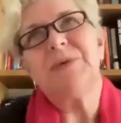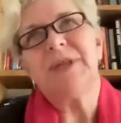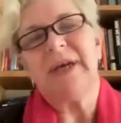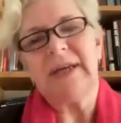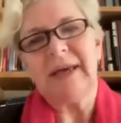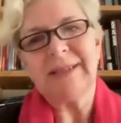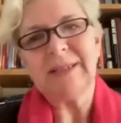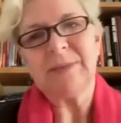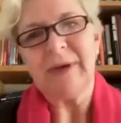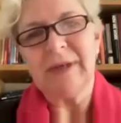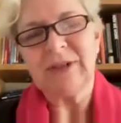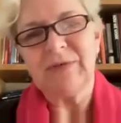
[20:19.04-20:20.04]
with that
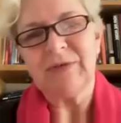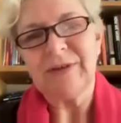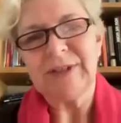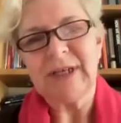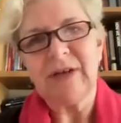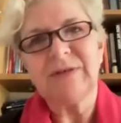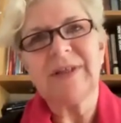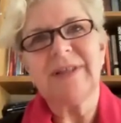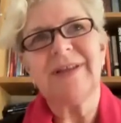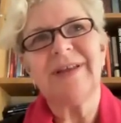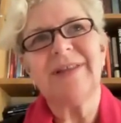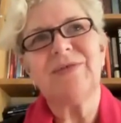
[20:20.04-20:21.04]
aspect of ourselves,
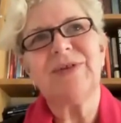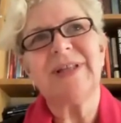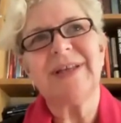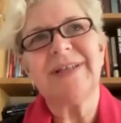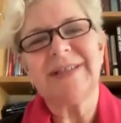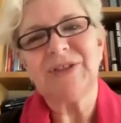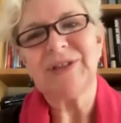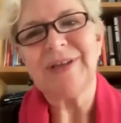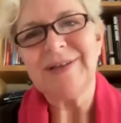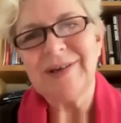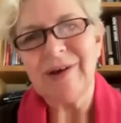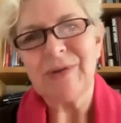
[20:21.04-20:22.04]
and the realization that
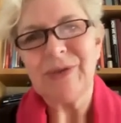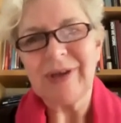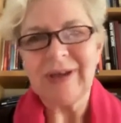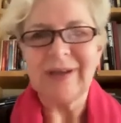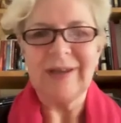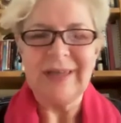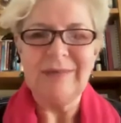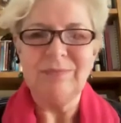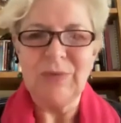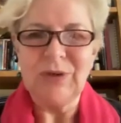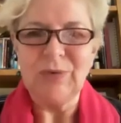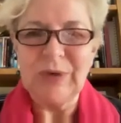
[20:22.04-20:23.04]
nothing,
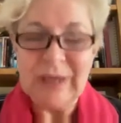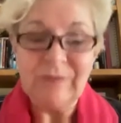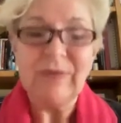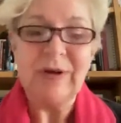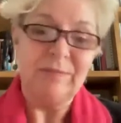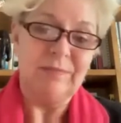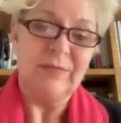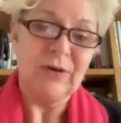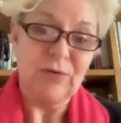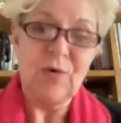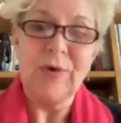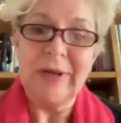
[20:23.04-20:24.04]
even
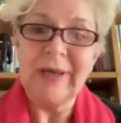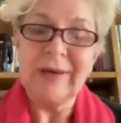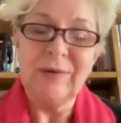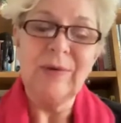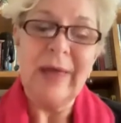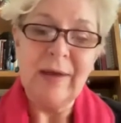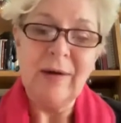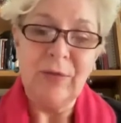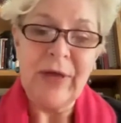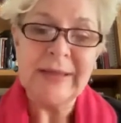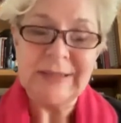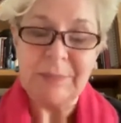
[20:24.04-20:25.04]
chronic ill health,
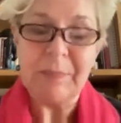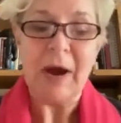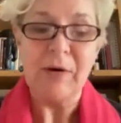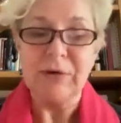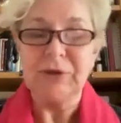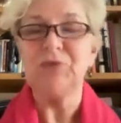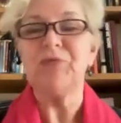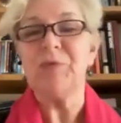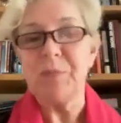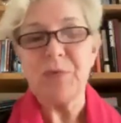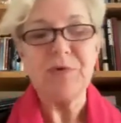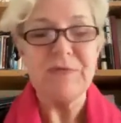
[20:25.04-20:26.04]
has the power to
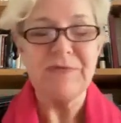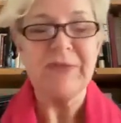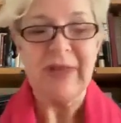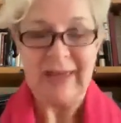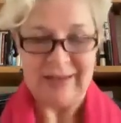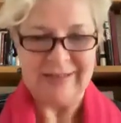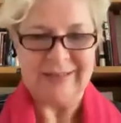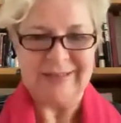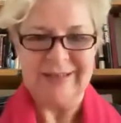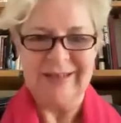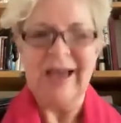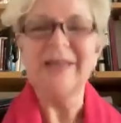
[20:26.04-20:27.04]
remove that
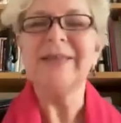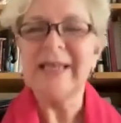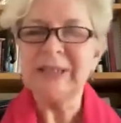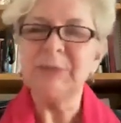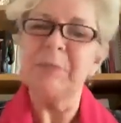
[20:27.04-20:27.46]
unless we